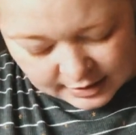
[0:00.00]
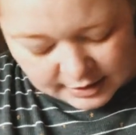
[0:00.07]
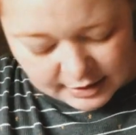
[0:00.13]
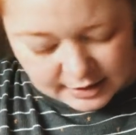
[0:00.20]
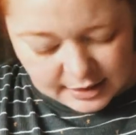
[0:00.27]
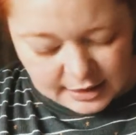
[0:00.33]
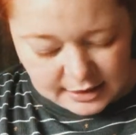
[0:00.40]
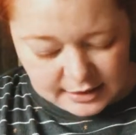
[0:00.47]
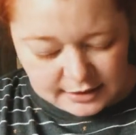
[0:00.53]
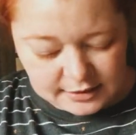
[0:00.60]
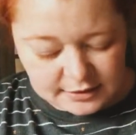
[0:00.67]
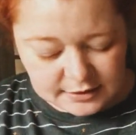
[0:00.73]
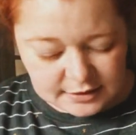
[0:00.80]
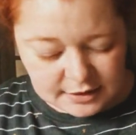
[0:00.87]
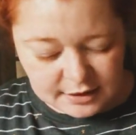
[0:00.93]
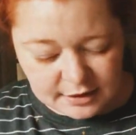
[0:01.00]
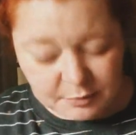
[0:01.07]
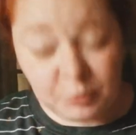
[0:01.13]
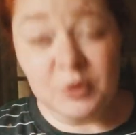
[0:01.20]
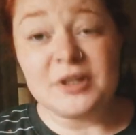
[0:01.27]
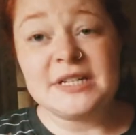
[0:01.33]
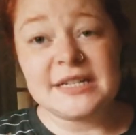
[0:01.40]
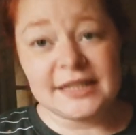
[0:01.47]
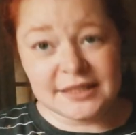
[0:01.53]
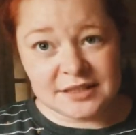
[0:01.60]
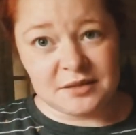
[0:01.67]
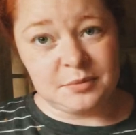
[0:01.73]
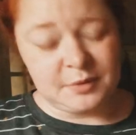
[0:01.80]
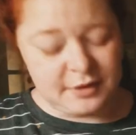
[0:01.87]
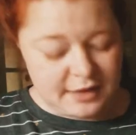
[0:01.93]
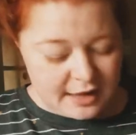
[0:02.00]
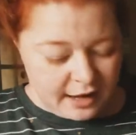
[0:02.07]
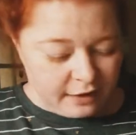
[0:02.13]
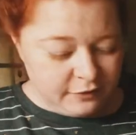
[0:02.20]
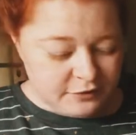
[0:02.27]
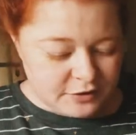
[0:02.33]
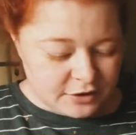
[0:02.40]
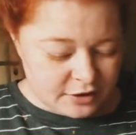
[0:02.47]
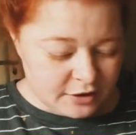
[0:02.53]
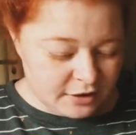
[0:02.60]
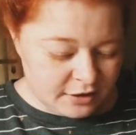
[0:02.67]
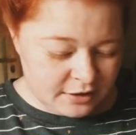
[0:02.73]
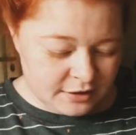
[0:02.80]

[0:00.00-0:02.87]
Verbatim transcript: And predictably after